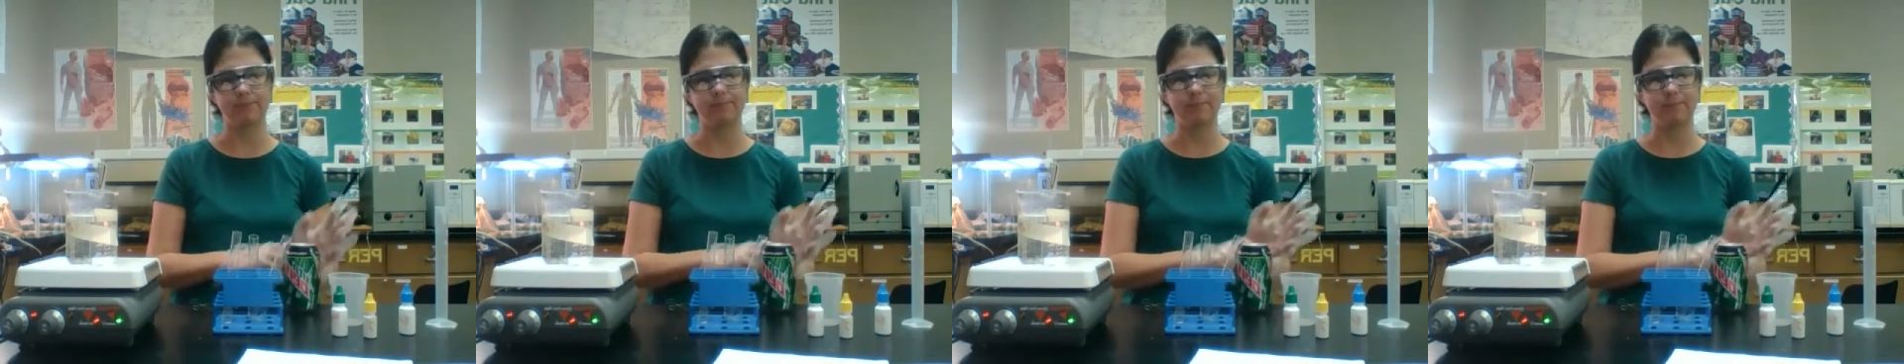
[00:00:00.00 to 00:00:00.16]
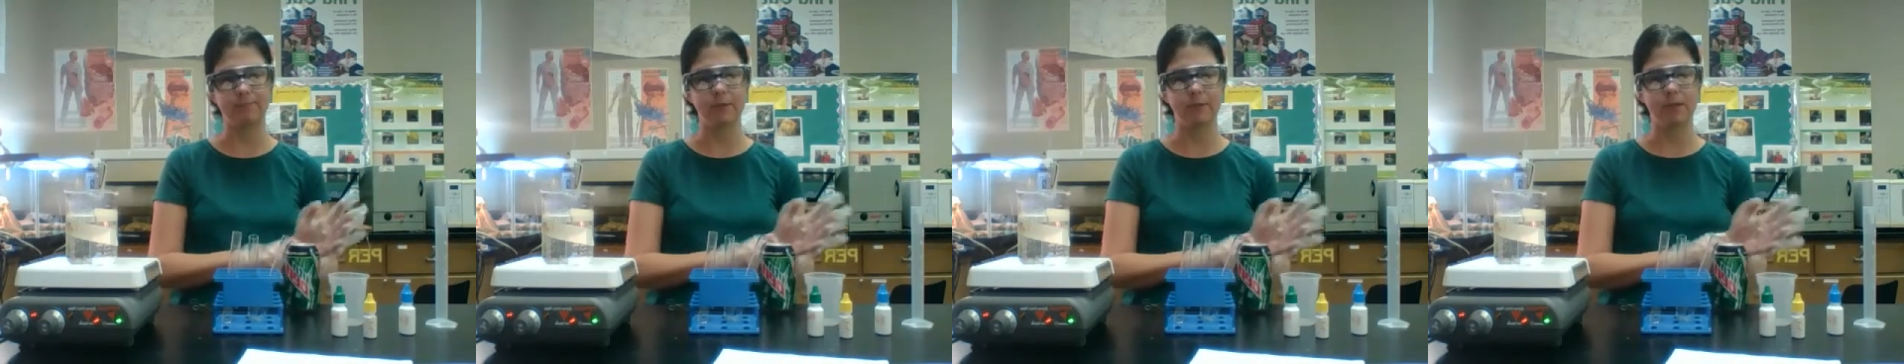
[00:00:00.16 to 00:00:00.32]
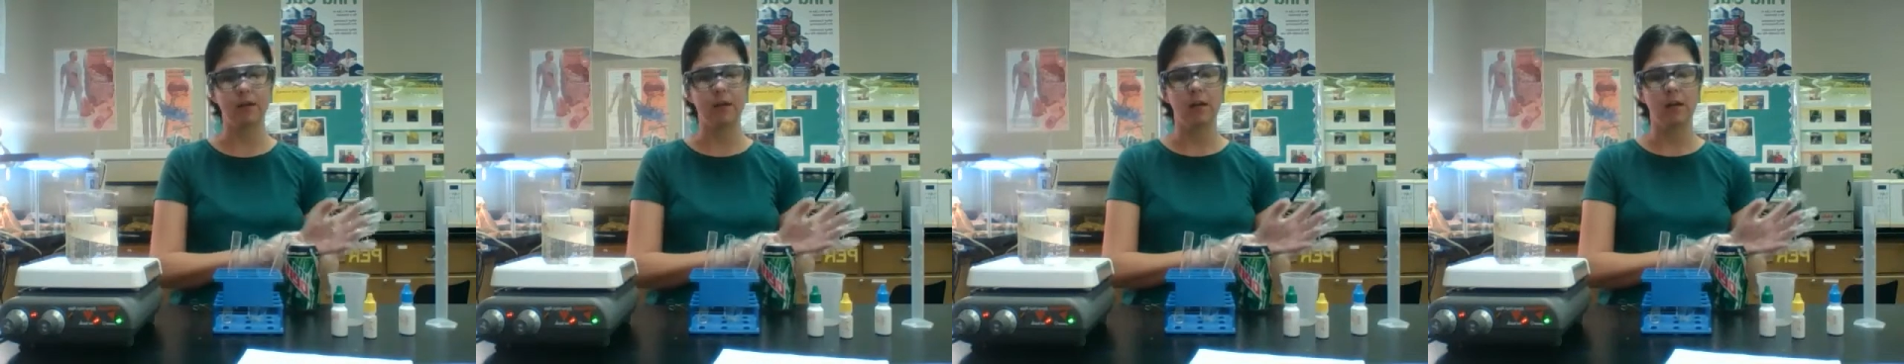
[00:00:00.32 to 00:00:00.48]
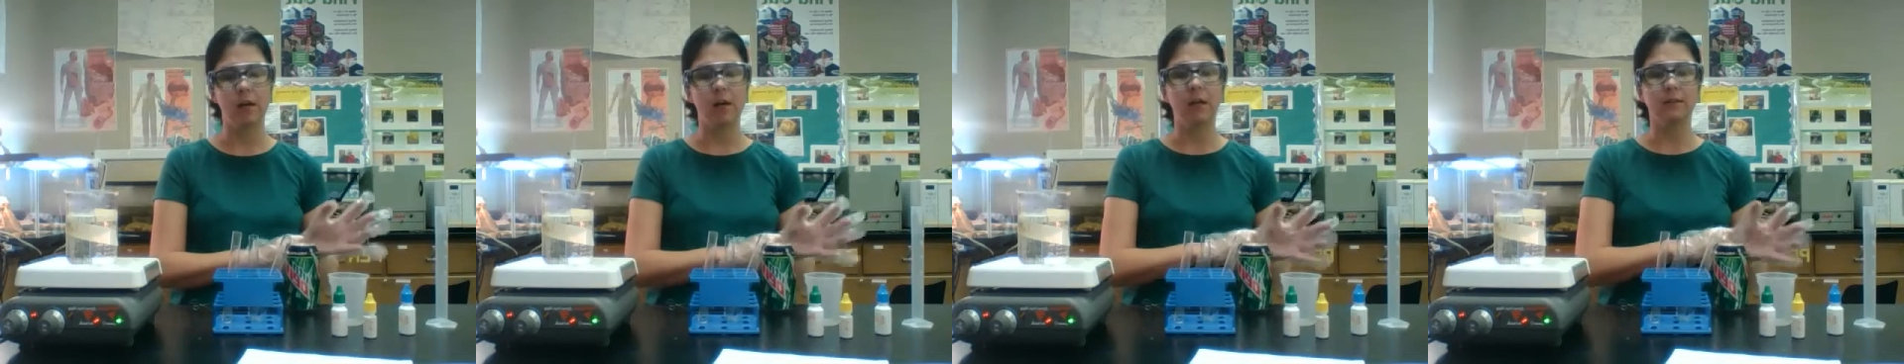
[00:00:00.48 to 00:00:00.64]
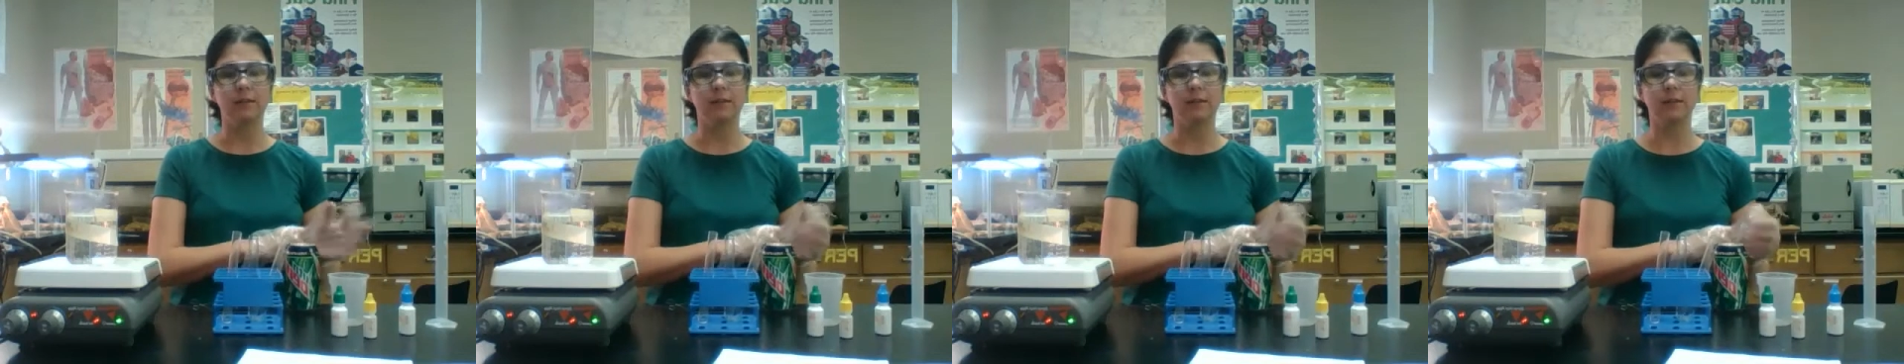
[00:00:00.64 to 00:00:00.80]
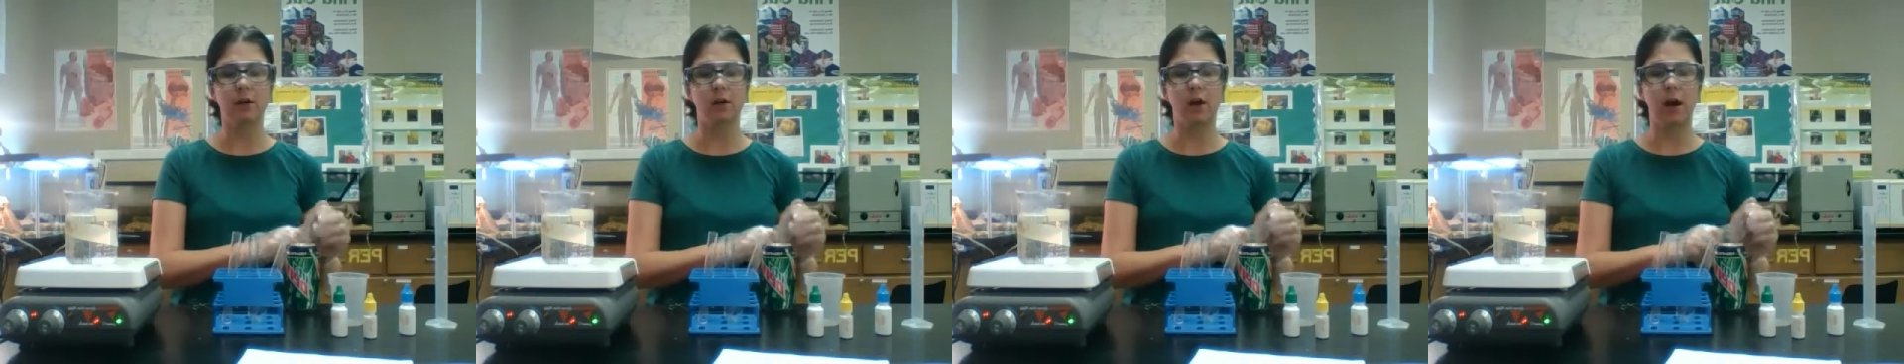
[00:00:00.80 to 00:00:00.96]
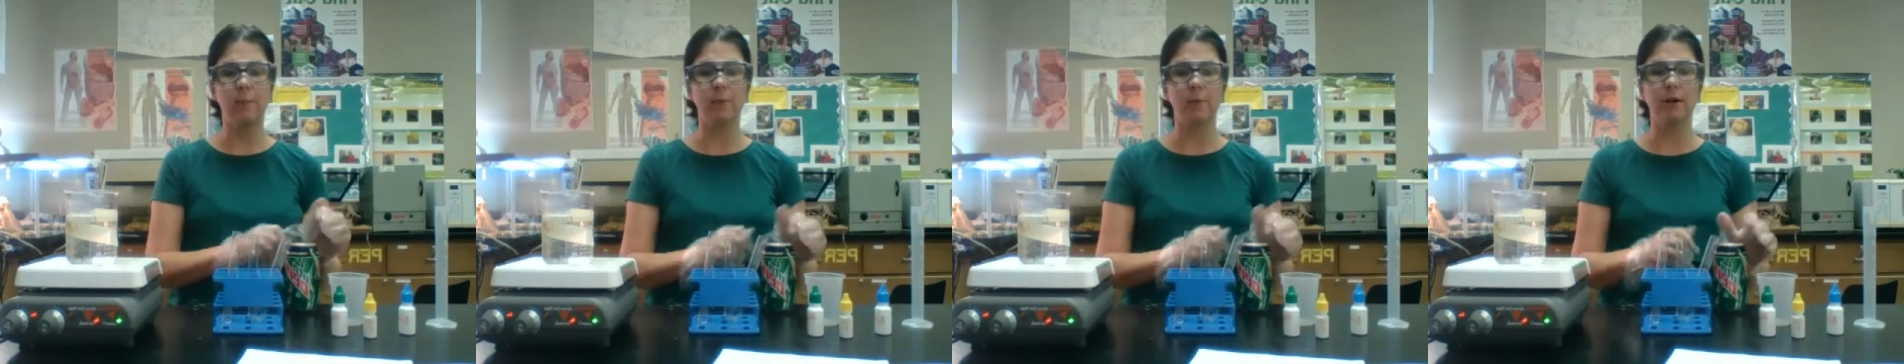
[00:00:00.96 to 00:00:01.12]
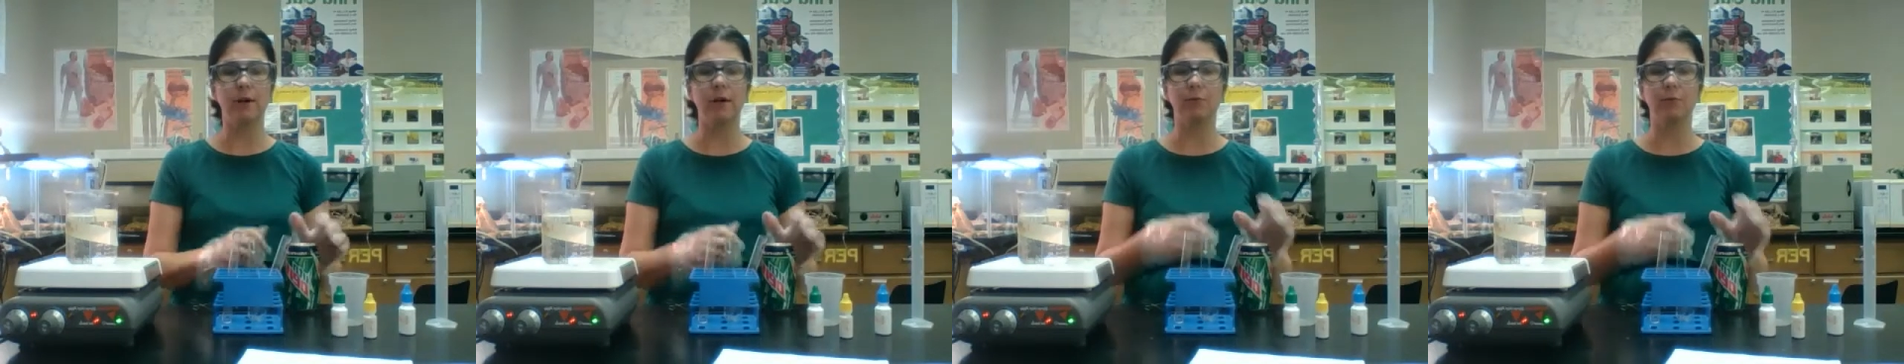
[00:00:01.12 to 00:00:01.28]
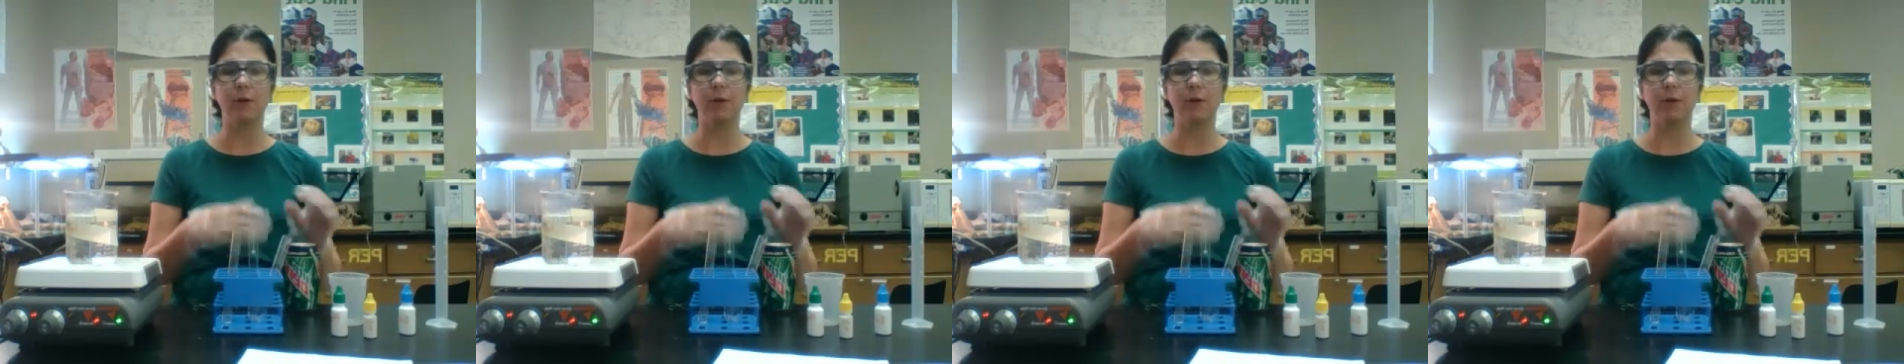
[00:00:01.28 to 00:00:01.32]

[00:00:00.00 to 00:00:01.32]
So I'm going